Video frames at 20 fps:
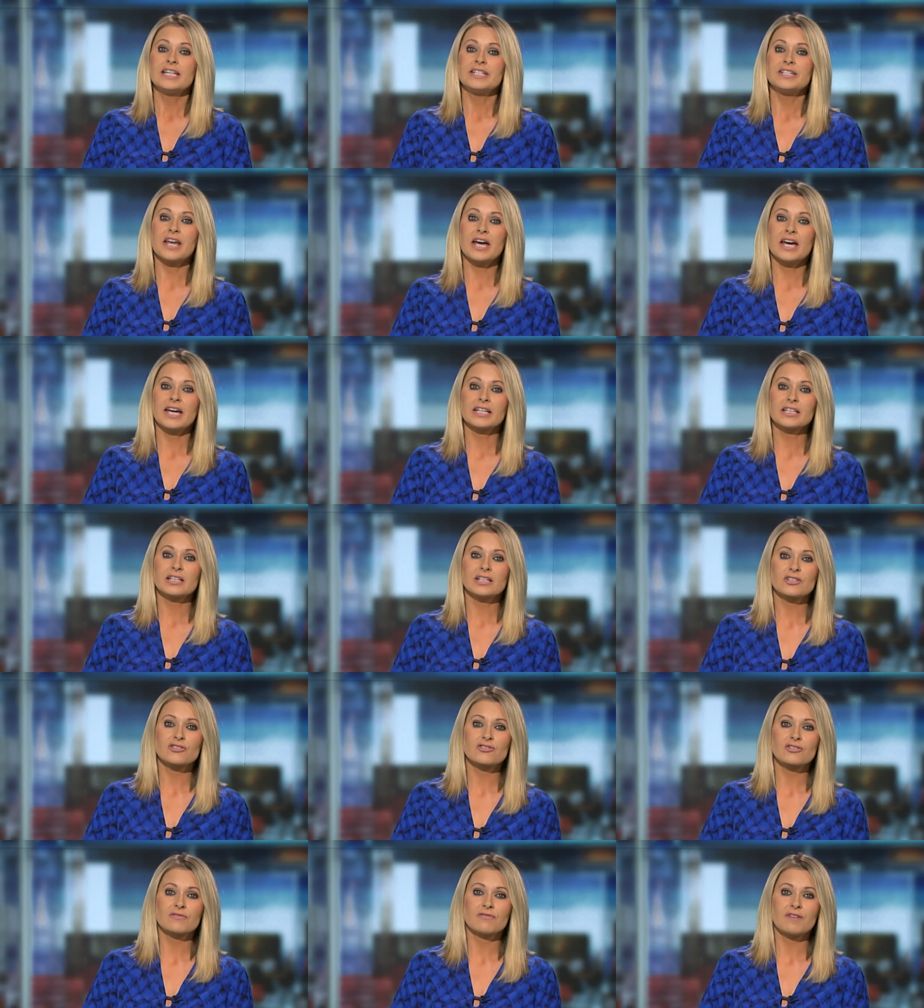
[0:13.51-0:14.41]

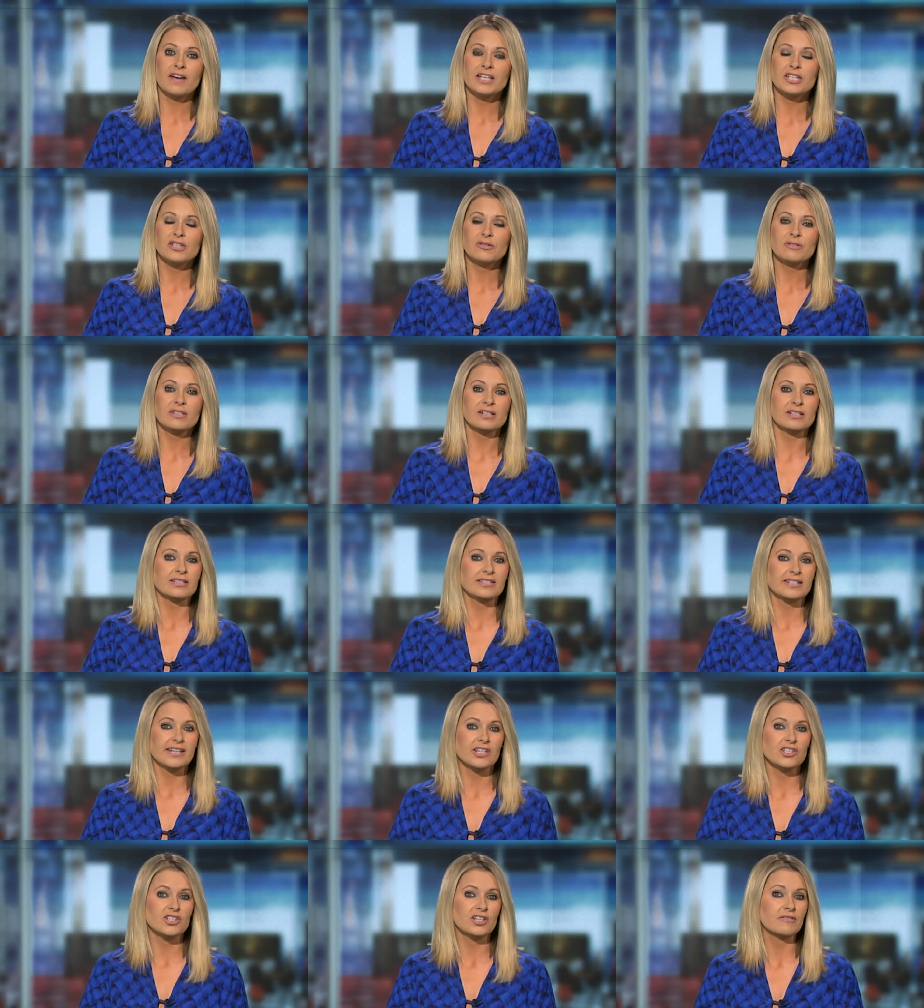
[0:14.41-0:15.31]
900 venues are
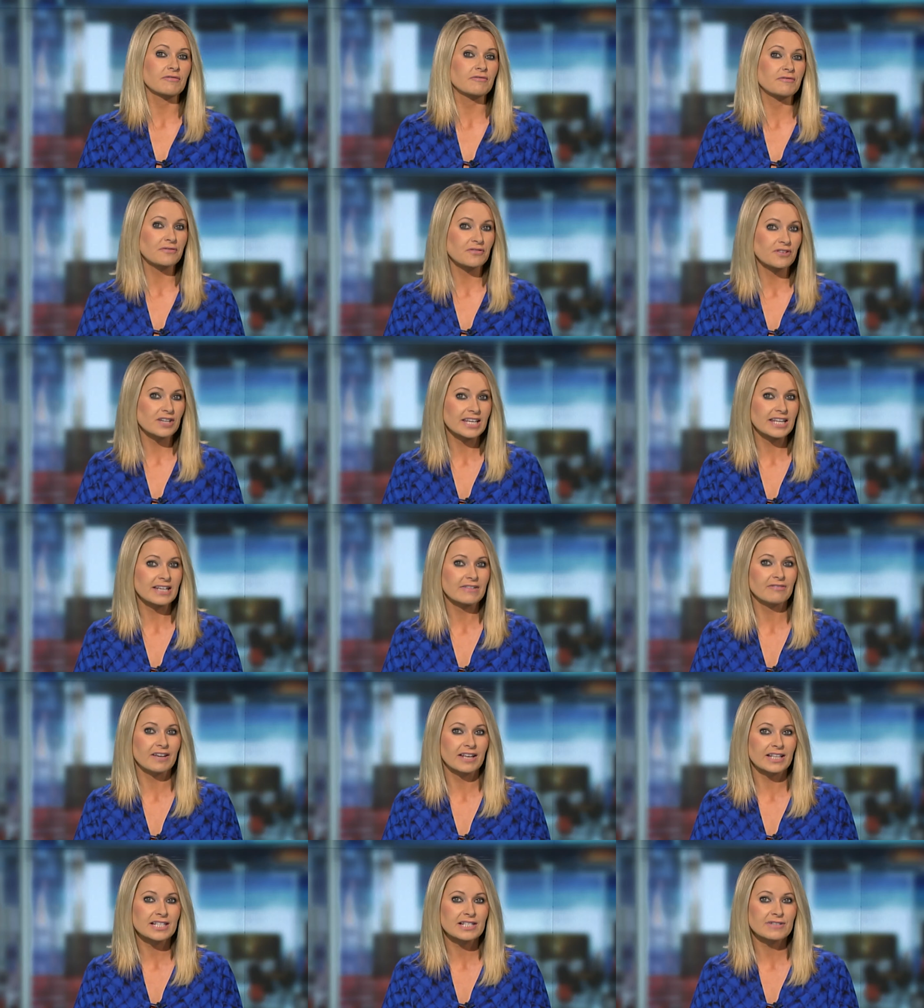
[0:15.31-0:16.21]
staging free
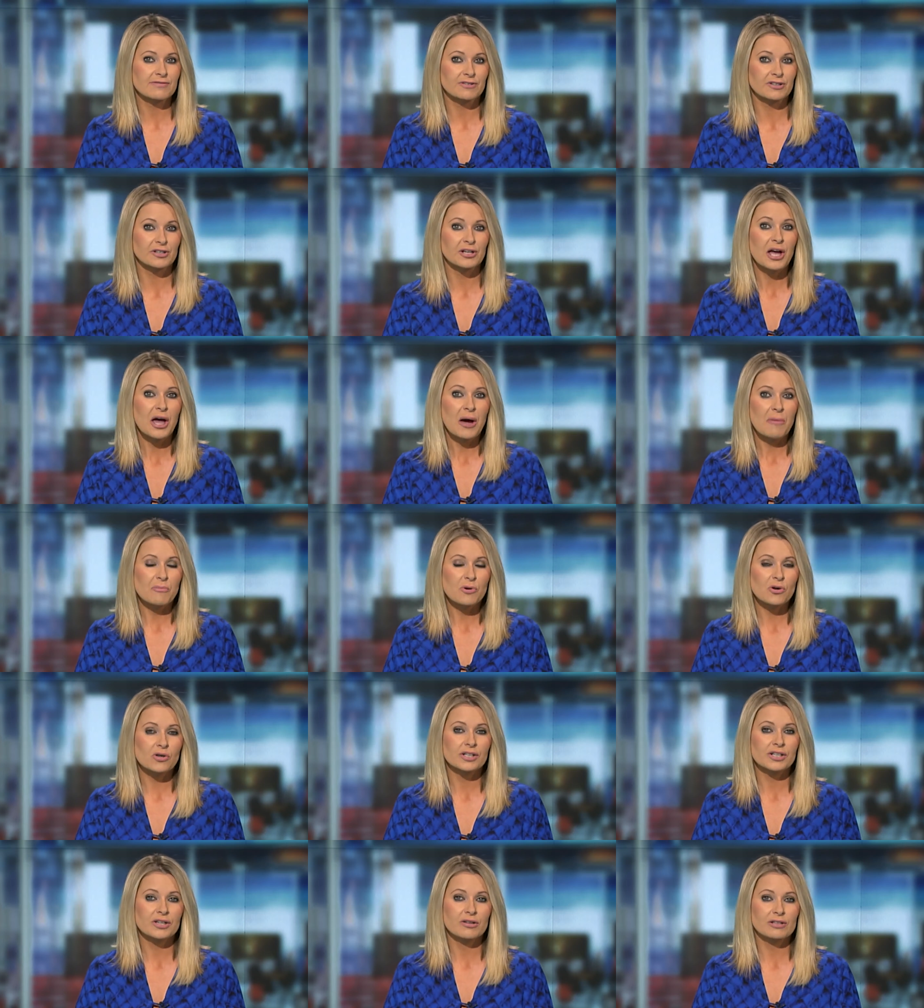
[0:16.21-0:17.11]
events. For
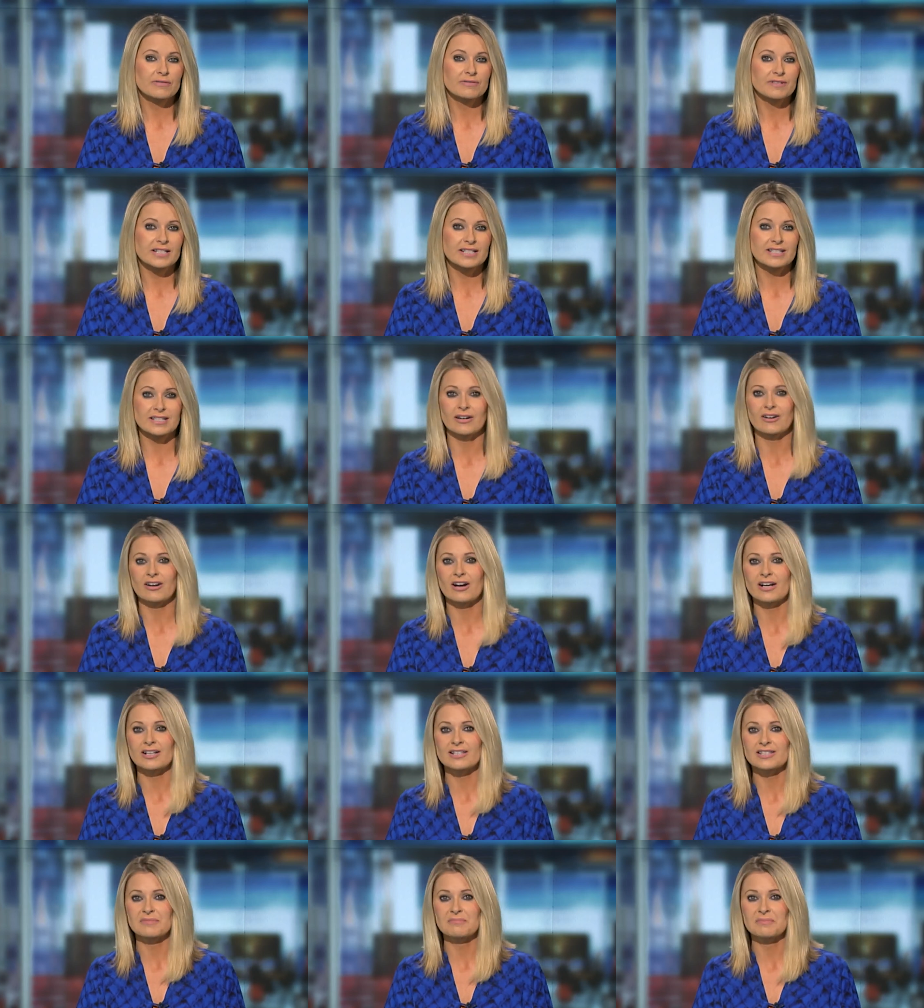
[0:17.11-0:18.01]
more on all of this, our
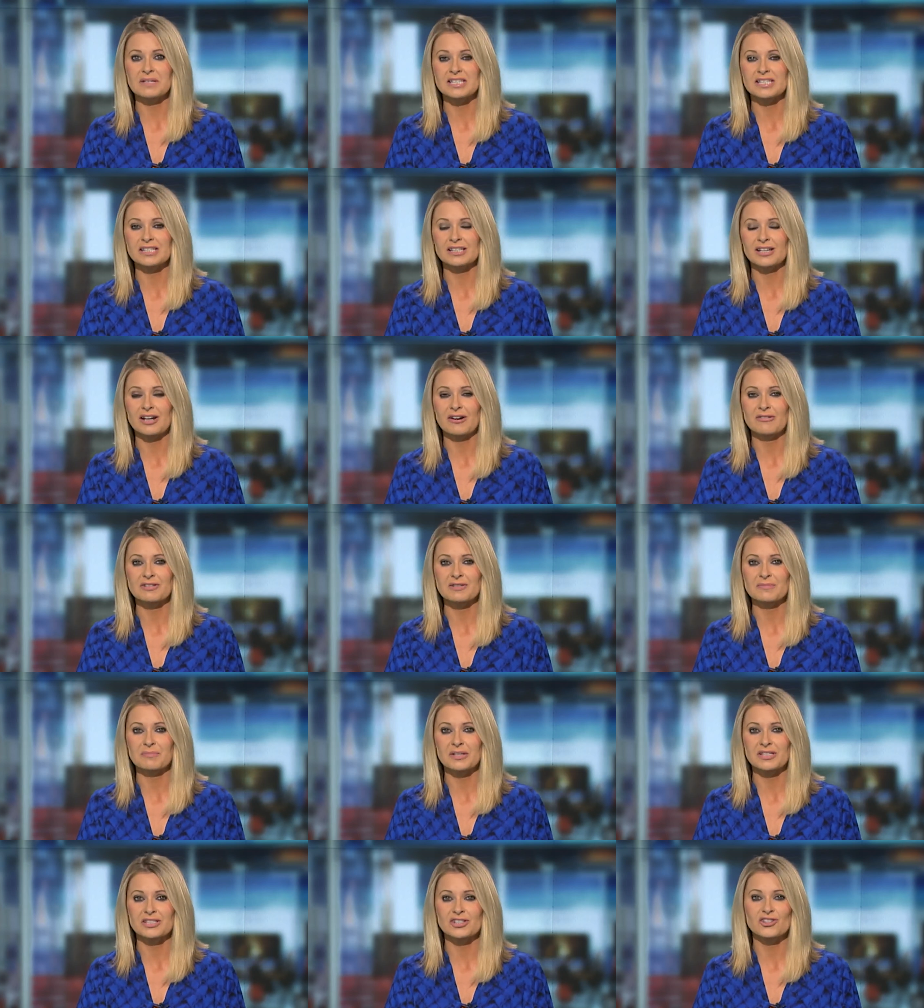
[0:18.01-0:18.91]
arts and media
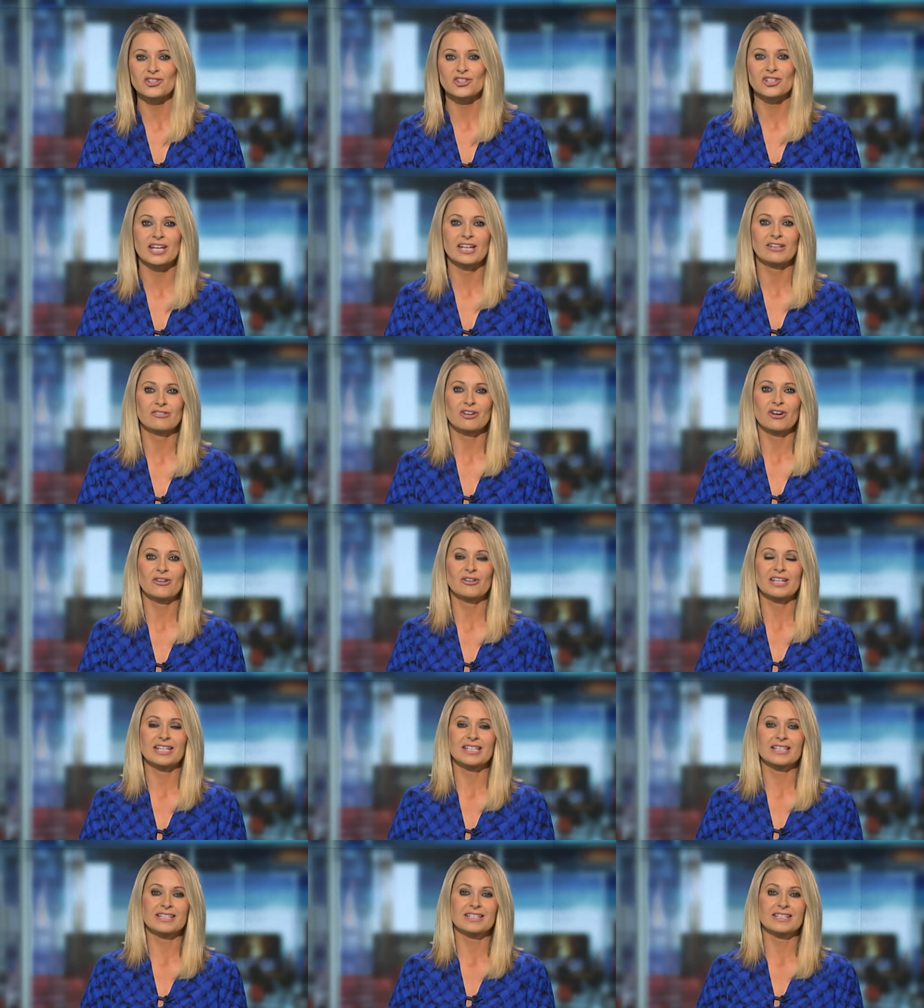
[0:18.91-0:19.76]
correspondent Sinead Crowley is